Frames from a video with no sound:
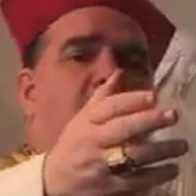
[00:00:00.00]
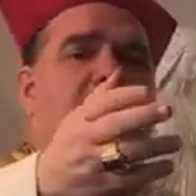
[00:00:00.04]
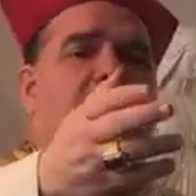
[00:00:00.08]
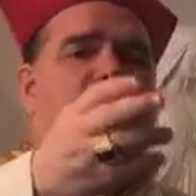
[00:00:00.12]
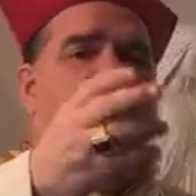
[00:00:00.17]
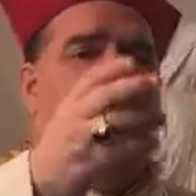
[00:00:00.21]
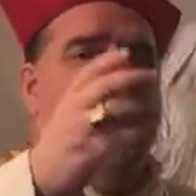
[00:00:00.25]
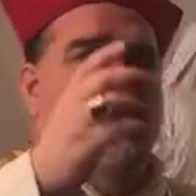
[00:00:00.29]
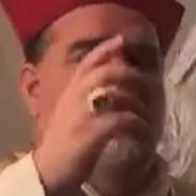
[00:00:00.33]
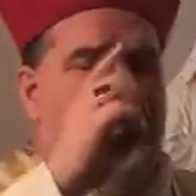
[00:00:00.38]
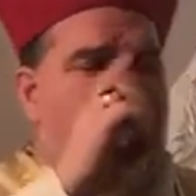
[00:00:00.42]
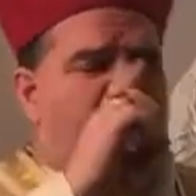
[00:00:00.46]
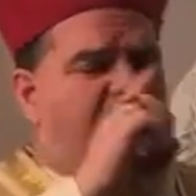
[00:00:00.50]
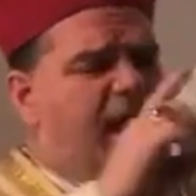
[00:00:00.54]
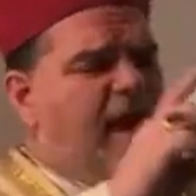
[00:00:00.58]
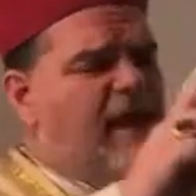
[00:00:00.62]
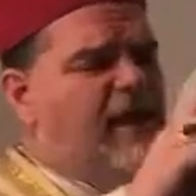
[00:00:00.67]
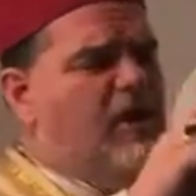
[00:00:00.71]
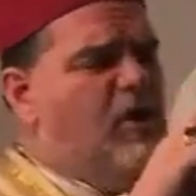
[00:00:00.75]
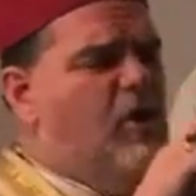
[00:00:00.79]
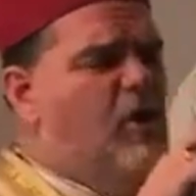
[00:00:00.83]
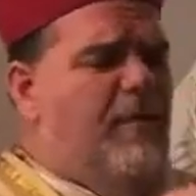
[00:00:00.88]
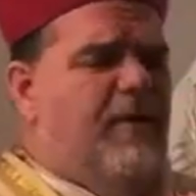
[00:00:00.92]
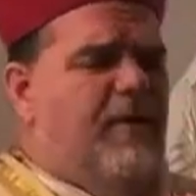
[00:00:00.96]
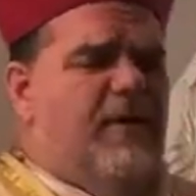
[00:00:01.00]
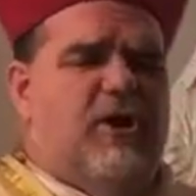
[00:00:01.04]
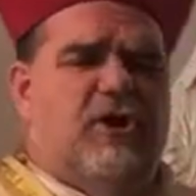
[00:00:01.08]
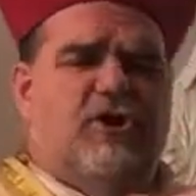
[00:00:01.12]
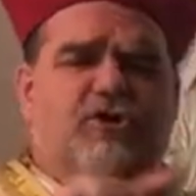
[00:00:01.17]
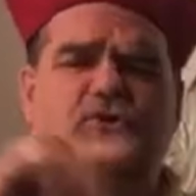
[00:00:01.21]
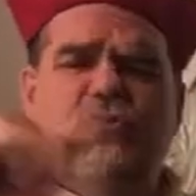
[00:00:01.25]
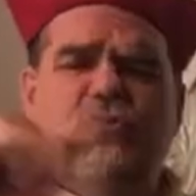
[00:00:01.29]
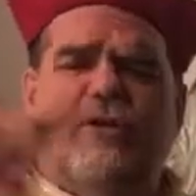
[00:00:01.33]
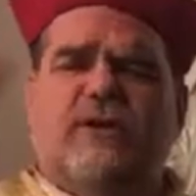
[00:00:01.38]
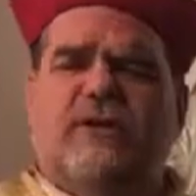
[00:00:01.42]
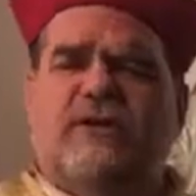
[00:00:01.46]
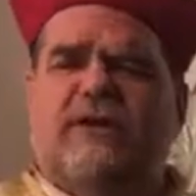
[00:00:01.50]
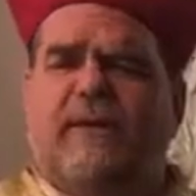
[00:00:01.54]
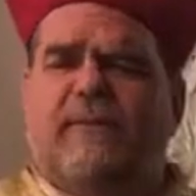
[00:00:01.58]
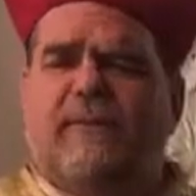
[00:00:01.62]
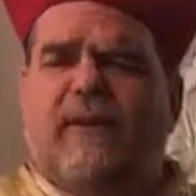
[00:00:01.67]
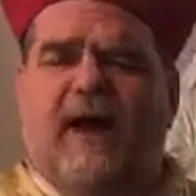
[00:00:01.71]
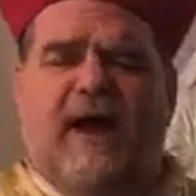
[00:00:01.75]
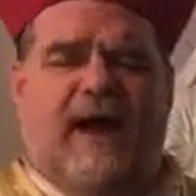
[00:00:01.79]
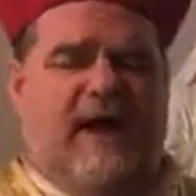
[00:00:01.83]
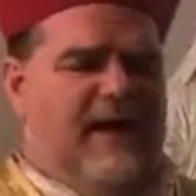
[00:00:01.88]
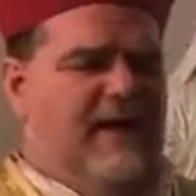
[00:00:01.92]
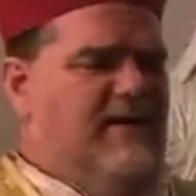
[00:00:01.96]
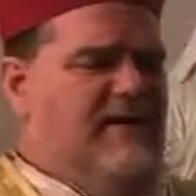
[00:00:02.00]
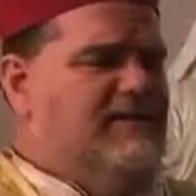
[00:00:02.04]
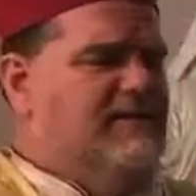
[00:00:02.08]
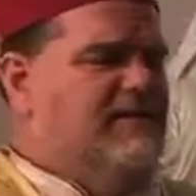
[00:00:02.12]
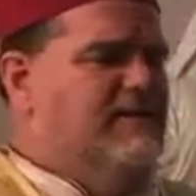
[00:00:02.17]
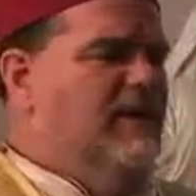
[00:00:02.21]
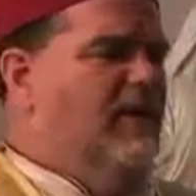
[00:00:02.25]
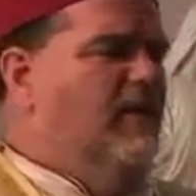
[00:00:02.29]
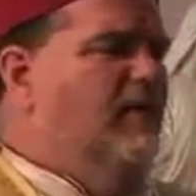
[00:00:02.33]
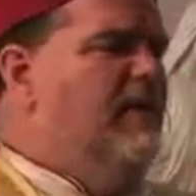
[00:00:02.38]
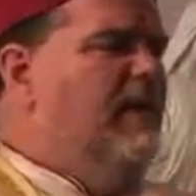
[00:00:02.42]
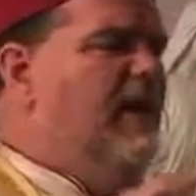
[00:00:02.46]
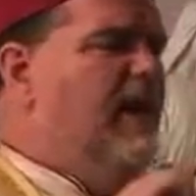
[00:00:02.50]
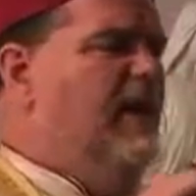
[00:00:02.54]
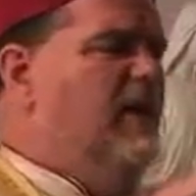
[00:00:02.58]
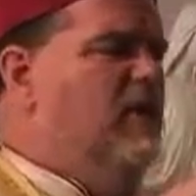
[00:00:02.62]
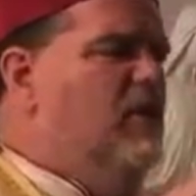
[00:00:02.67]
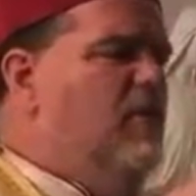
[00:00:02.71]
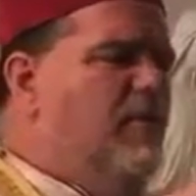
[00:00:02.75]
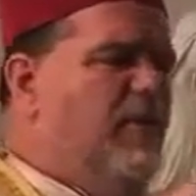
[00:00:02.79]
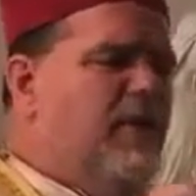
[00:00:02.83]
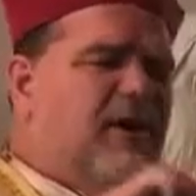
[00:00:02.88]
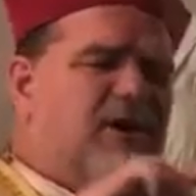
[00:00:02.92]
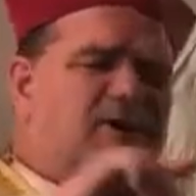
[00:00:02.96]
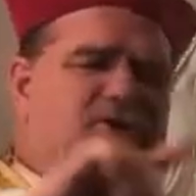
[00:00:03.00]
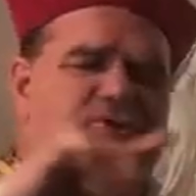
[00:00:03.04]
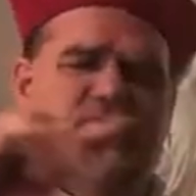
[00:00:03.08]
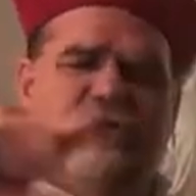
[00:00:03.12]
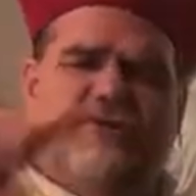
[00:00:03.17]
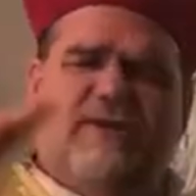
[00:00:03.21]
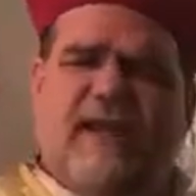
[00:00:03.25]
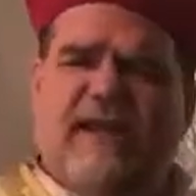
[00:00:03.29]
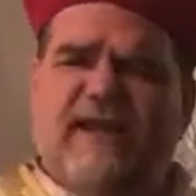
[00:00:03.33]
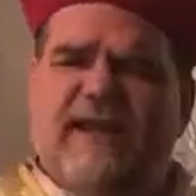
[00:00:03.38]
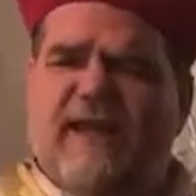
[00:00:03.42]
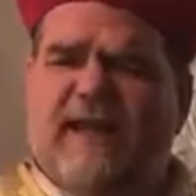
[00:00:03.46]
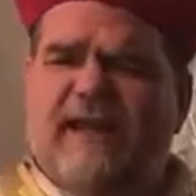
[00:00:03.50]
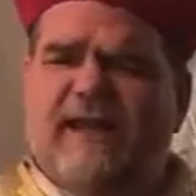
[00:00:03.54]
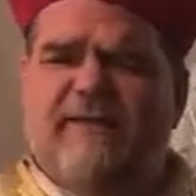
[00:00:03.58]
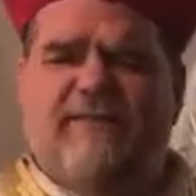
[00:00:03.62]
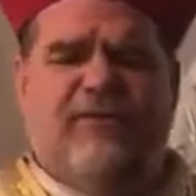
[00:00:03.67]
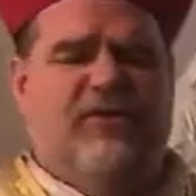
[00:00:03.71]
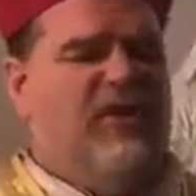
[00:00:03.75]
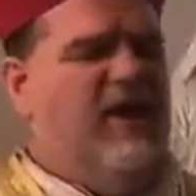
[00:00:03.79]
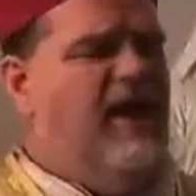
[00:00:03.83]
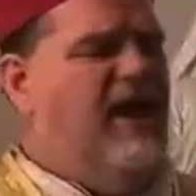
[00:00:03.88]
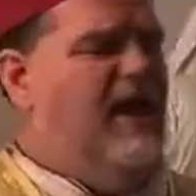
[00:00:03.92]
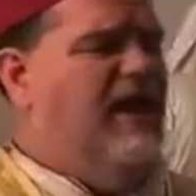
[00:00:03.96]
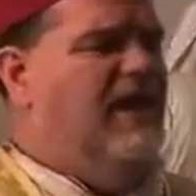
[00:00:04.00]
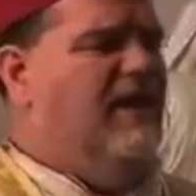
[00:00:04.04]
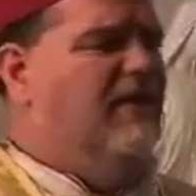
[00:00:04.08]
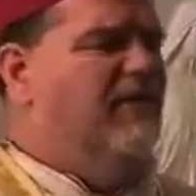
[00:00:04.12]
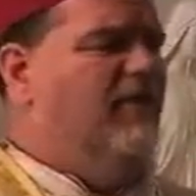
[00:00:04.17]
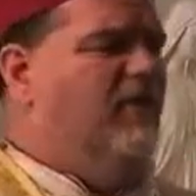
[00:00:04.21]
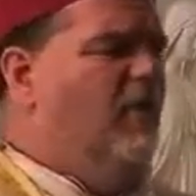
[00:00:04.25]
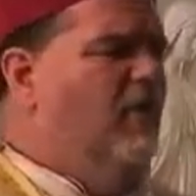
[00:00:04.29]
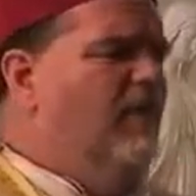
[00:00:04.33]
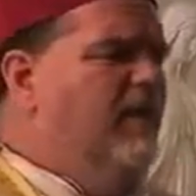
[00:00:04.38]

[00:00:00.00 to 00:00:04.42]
they only hate you because you condemn lies. They only hate you because you say negative things. They